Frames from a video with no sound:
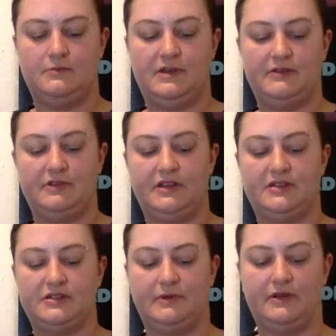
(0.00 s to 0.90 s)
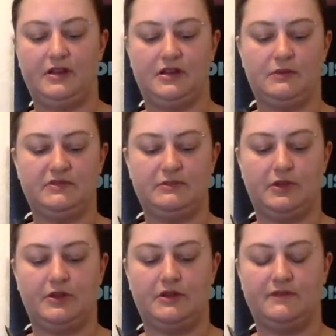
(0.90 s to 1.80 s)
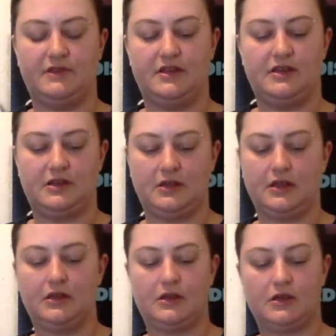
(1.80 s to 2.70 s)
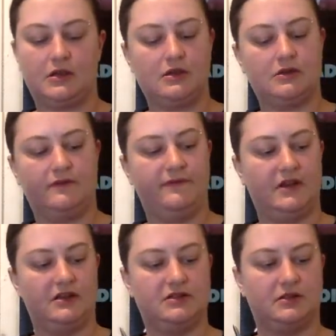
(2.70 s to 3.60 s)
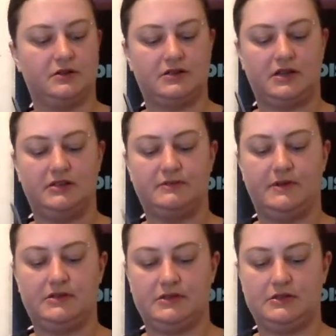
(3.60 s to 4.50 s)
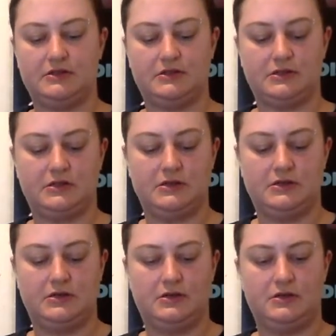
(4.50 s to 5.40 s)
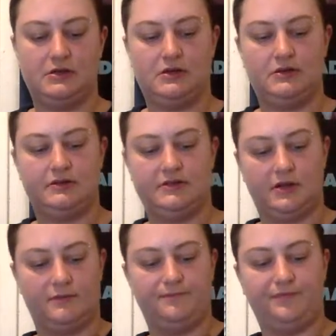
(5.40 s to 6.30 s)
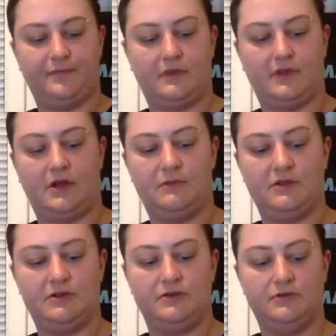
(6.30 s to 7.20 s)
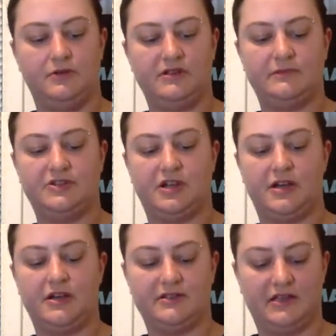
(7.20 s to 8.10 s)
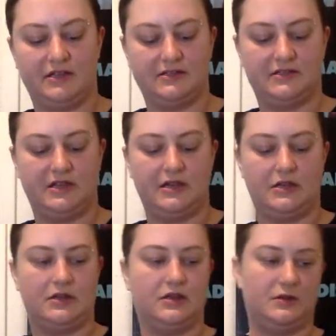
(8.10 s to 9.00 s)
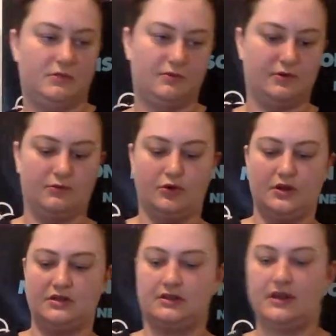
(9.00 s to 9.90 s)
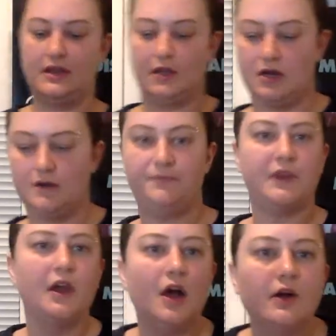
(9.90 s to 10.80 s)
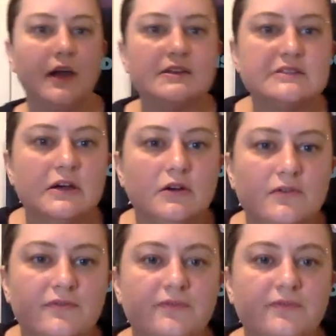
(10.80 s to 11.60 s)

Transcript: But really, it's just about getting them small enough that they can like fit into little tiny spaces. So I'm gonna do as much cutting as I can stand, and then I'm gonna put more into there. Okay, so